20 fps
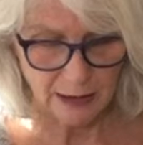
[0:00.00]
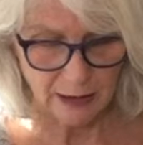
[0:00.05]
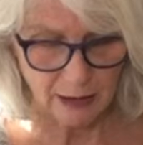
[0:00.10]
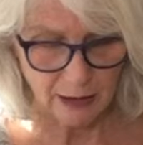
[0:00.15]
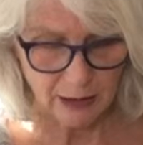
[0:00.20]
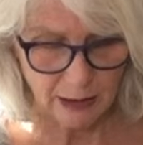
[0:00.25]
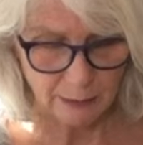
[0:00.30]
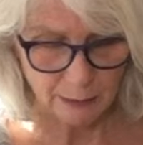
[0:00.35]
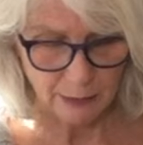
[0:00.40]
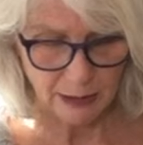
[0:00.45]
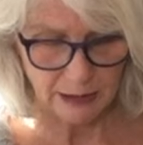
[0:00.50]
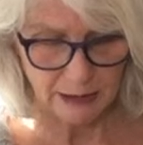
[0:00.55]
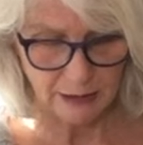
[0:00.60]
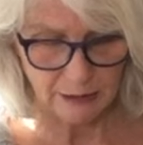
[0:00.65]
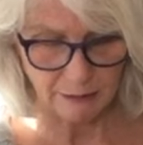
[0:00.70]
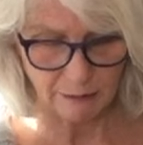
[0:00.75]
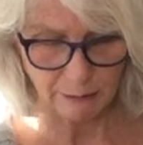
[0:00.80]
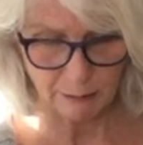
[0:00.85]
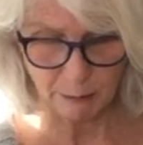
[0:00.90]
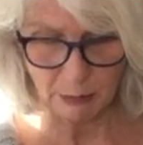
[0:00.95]
got a piece
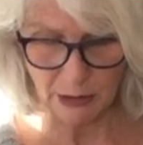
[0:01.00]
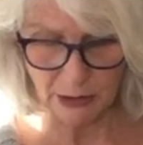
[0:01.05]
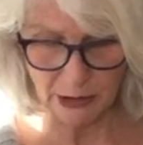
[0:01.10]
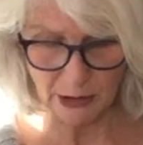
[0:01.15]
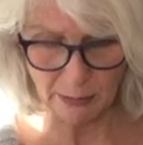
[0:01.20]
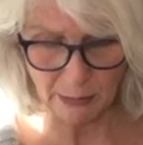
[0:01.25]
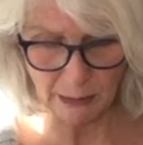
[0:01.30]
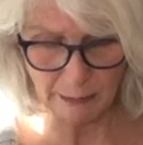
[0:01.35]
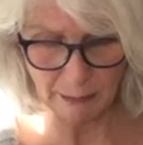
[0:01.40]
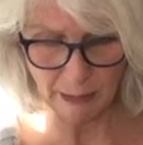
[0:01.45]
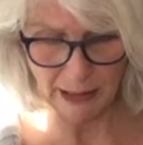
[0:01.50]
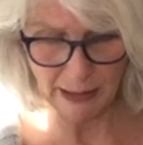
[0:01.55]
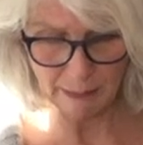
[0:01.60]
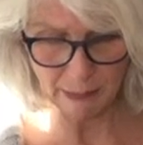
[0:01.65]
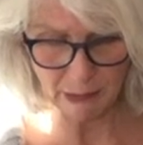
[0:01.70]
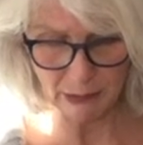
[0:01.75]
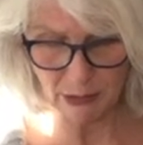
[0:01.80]
of parchment paper